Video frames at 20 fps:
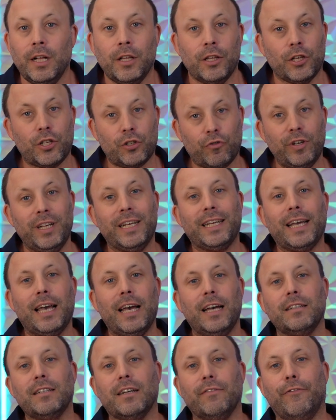The screen
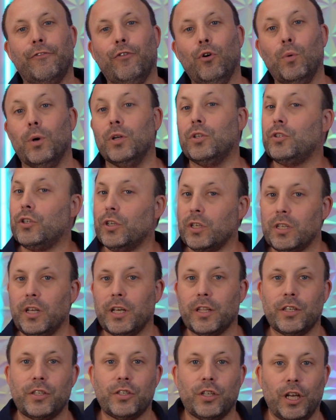can come forward just
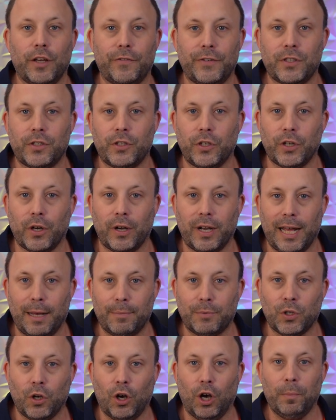like the Surface Studio
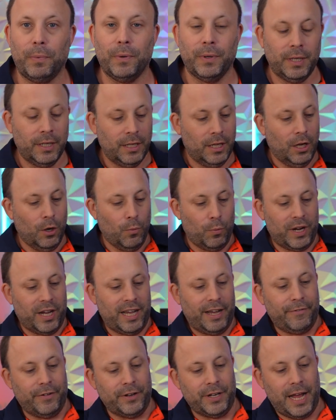laptop. We
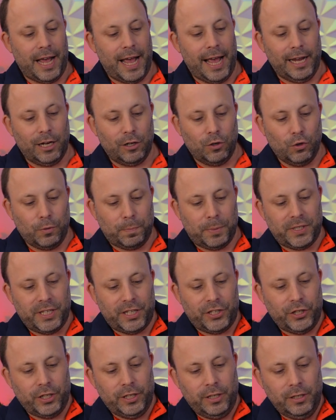have an angled
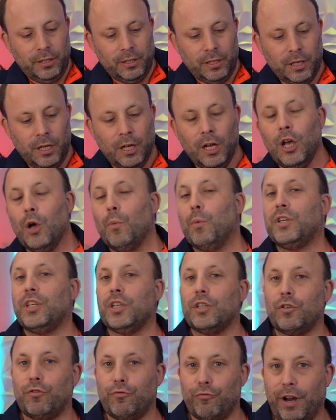position, which
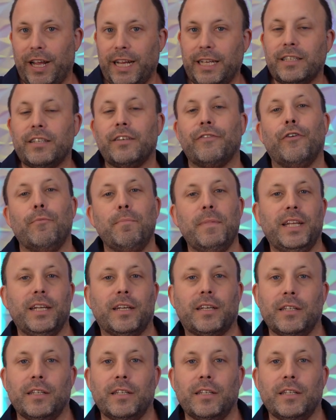is great for media